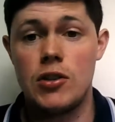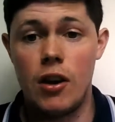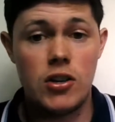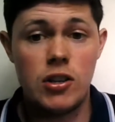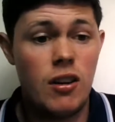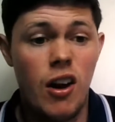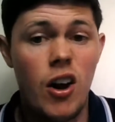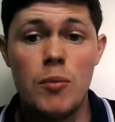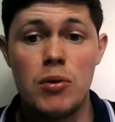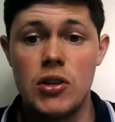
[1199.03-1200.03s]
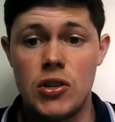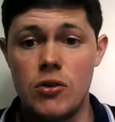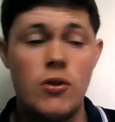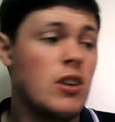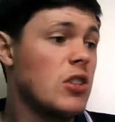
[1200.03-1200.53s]
It's still a hard place to
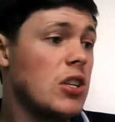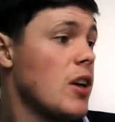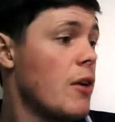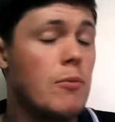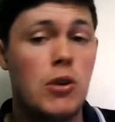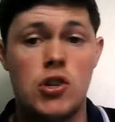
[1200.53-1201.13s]
go. You can see how much